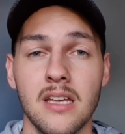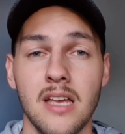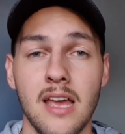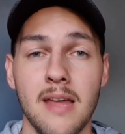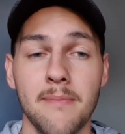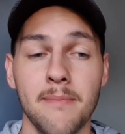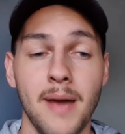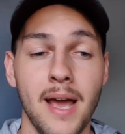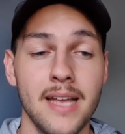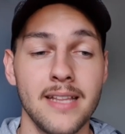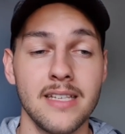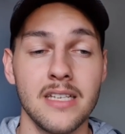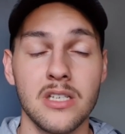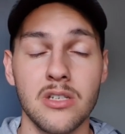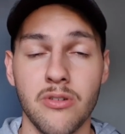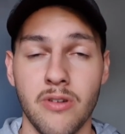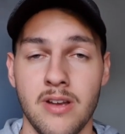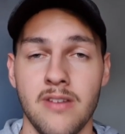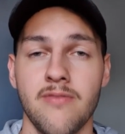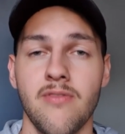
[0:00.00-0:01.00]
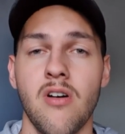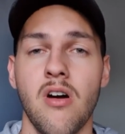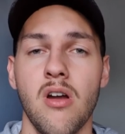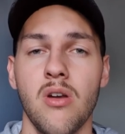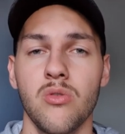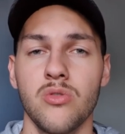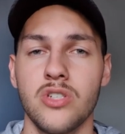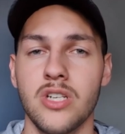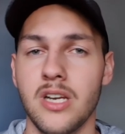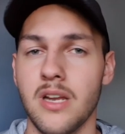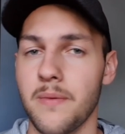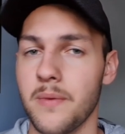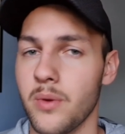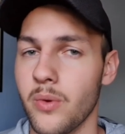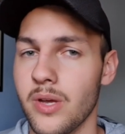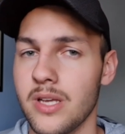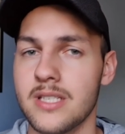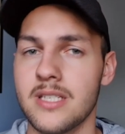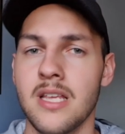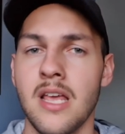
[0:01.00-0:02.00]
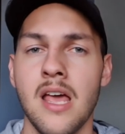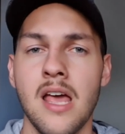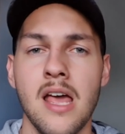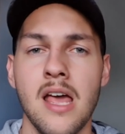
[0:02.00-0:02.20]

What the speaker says: and made this Grand Final. GWS,